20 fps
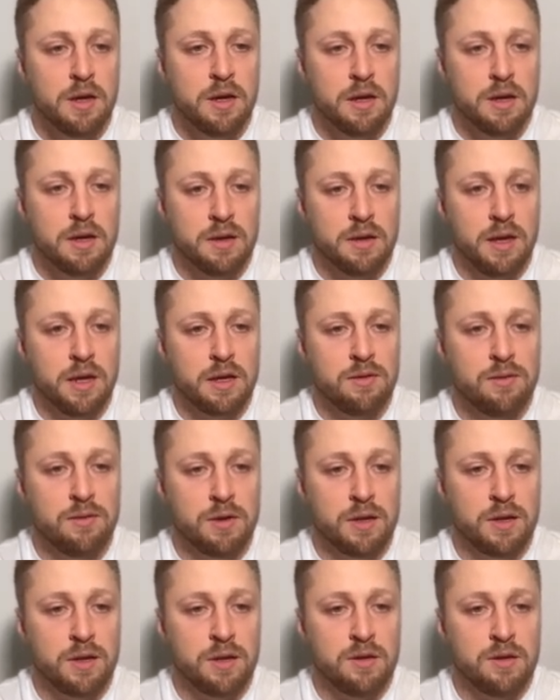Next
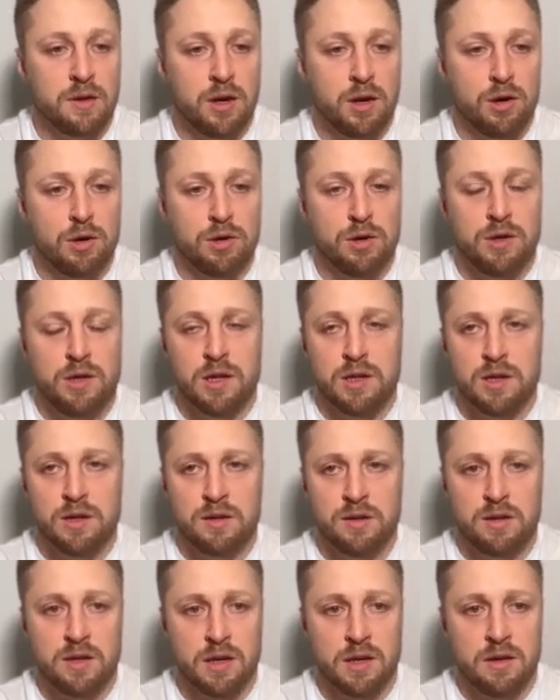one, it is our data
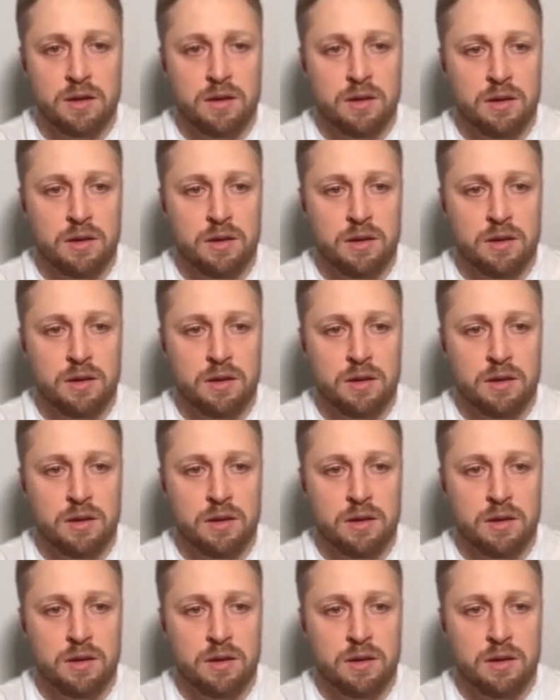set.